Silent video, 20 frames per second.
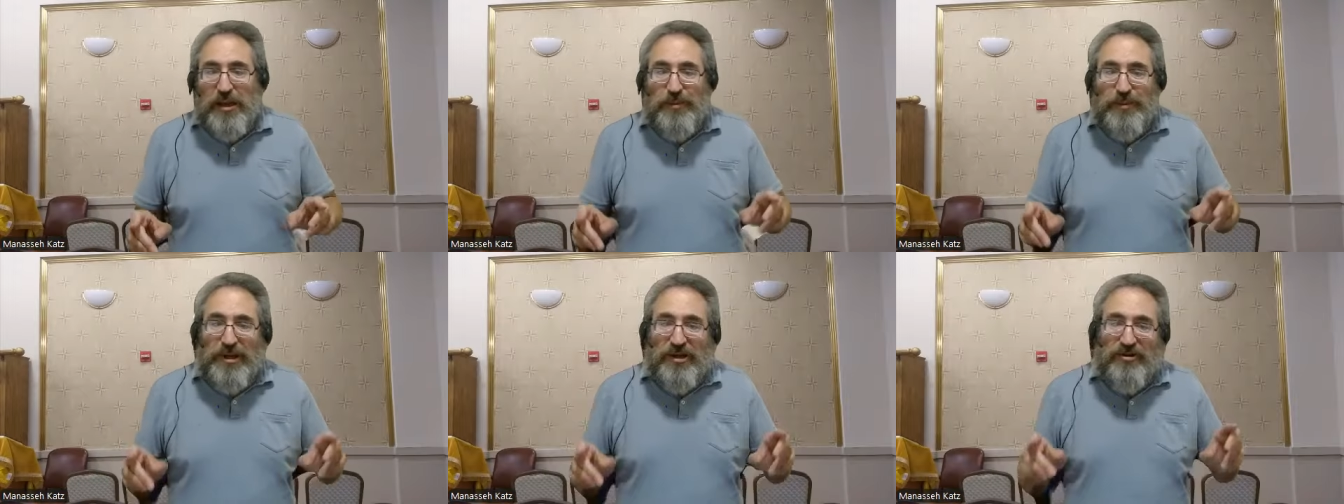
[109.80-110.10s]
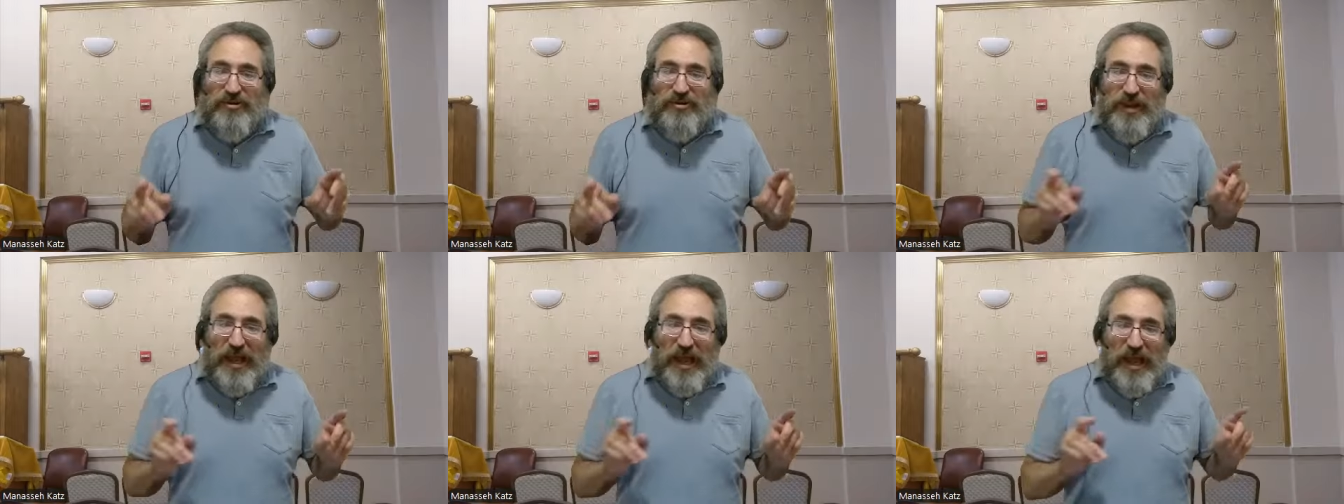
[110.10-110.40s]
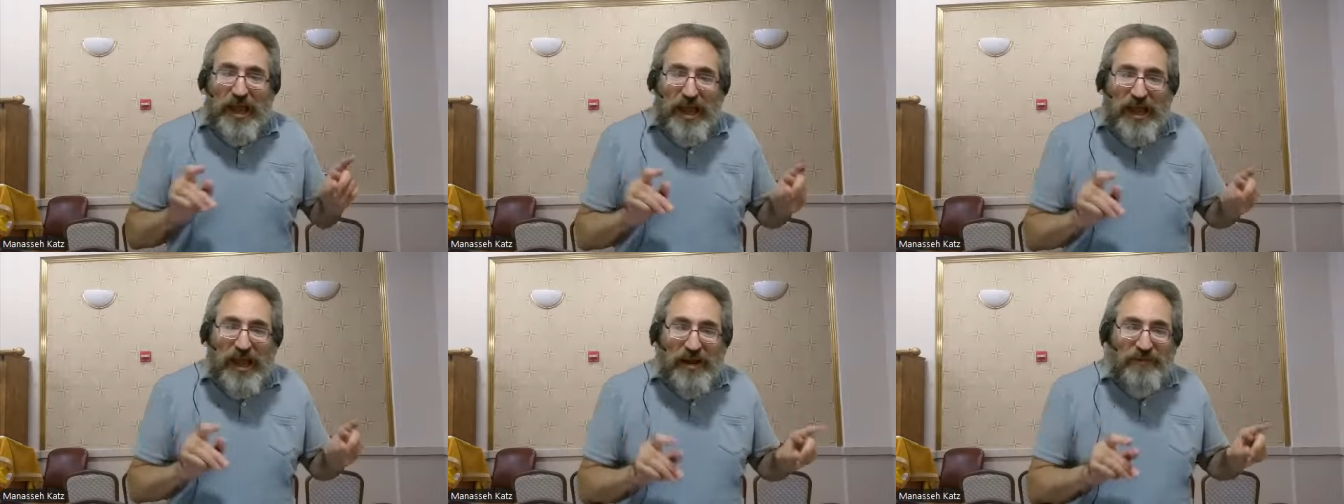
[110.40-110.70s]
Because with
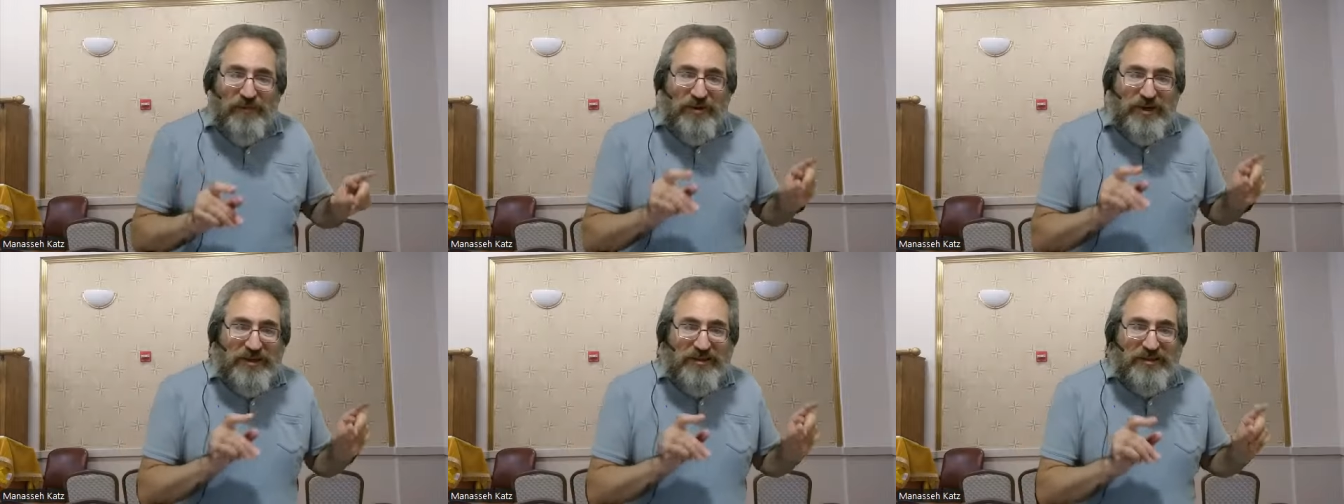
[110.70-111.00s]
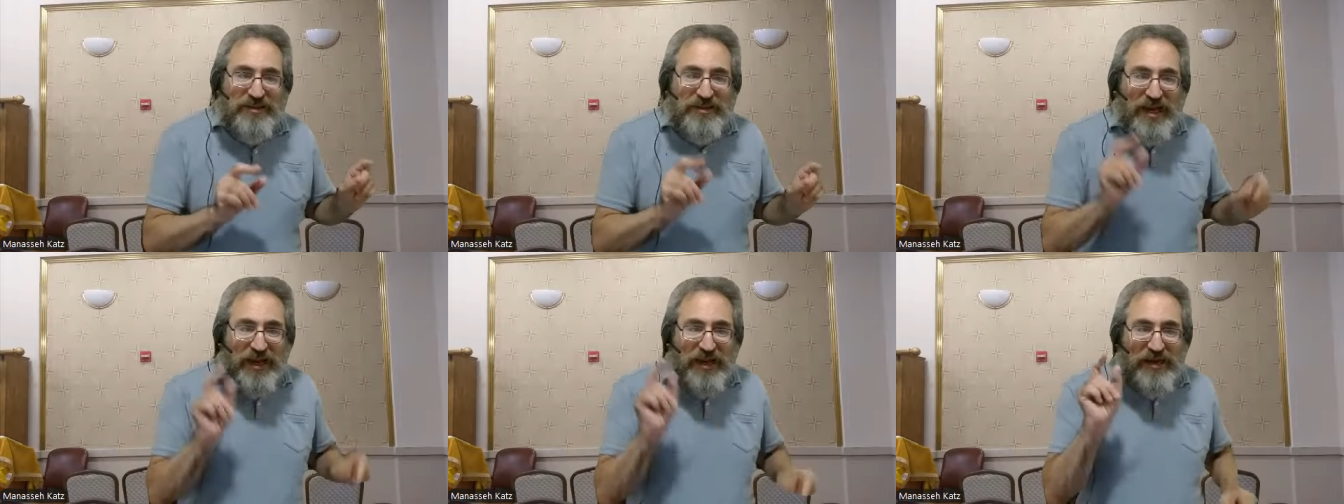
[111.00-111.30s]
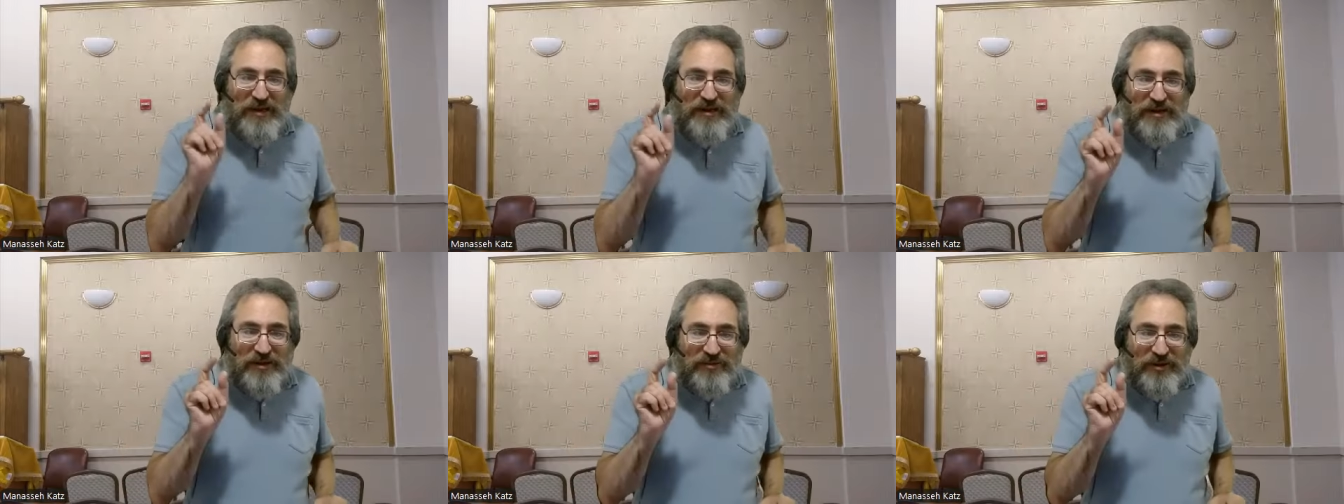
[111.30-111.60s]
every
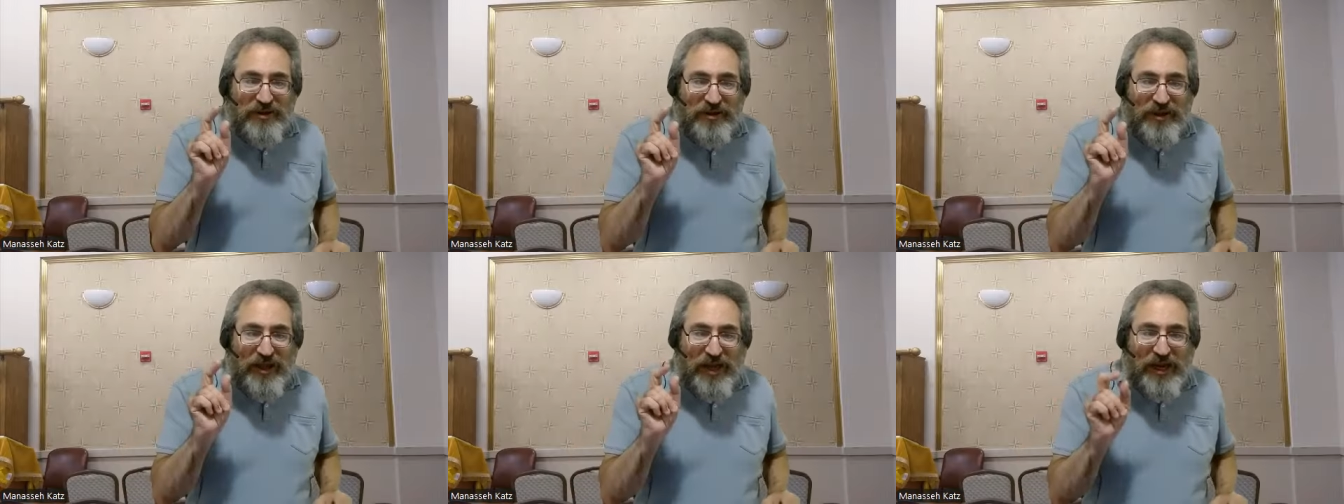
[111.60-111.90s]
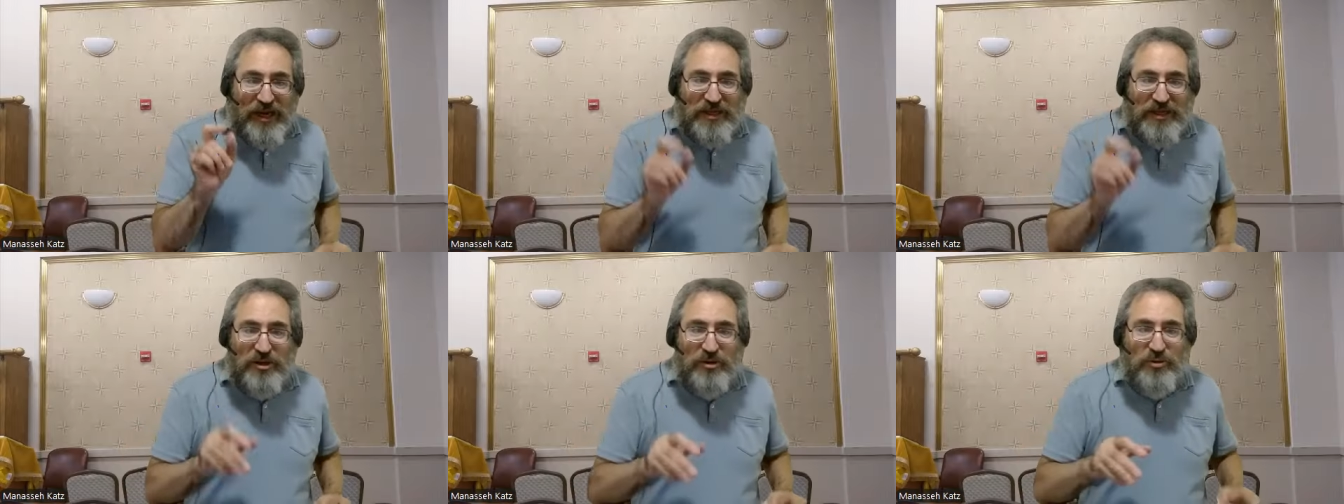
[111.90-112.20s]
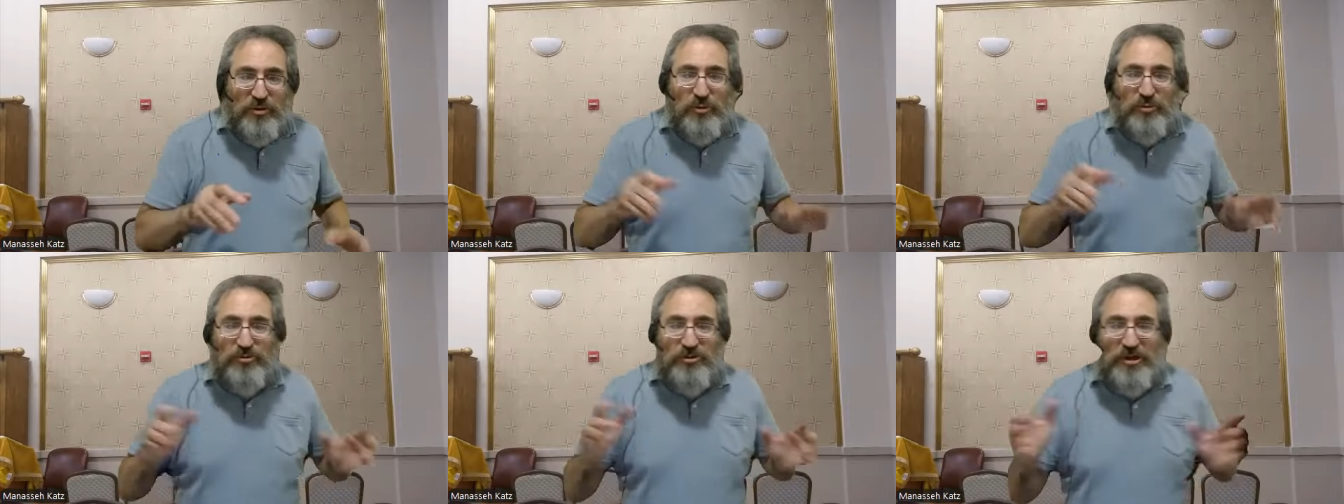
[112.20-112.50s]
second of delay,
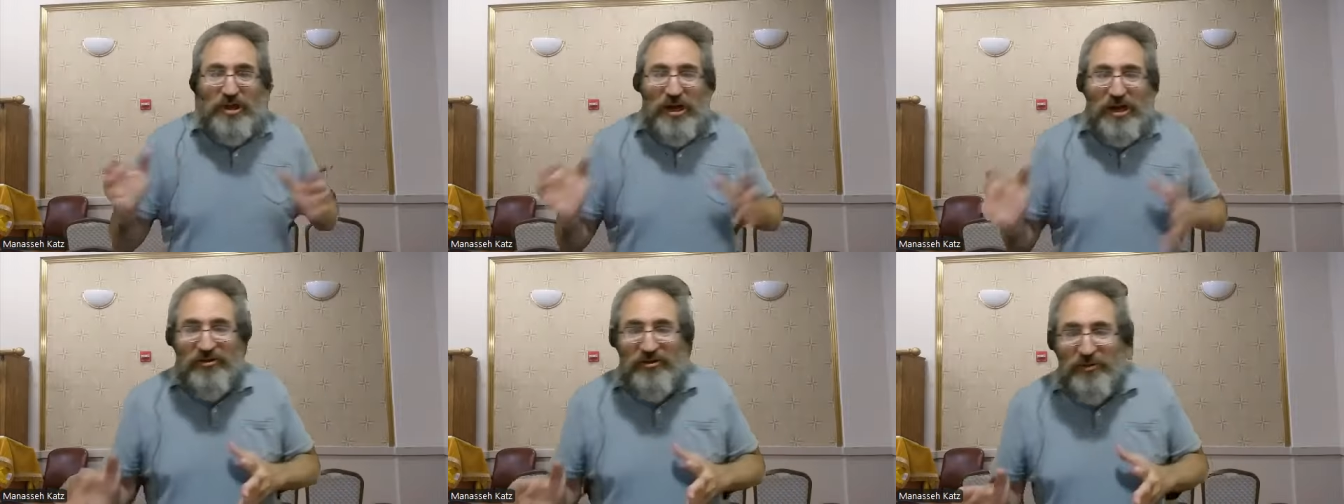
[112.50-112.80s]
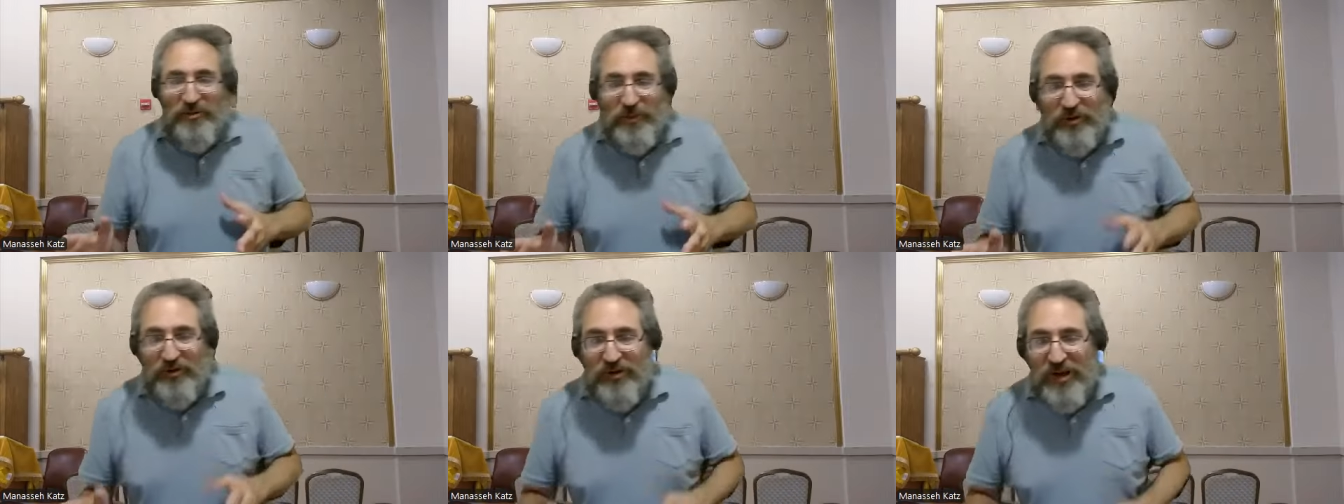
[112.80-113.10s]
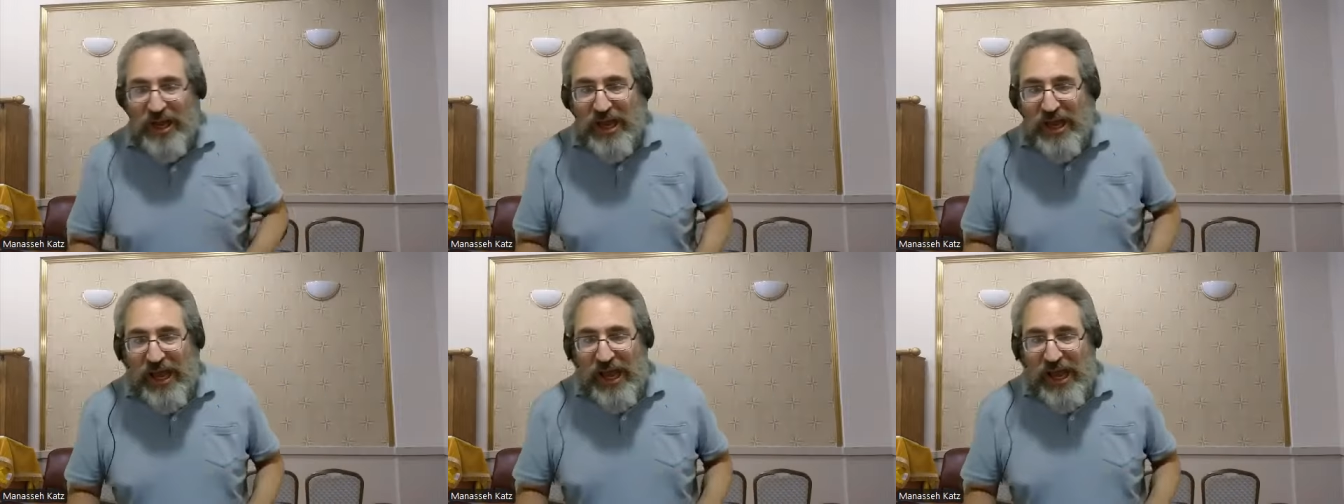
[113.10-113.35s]
you lose customers,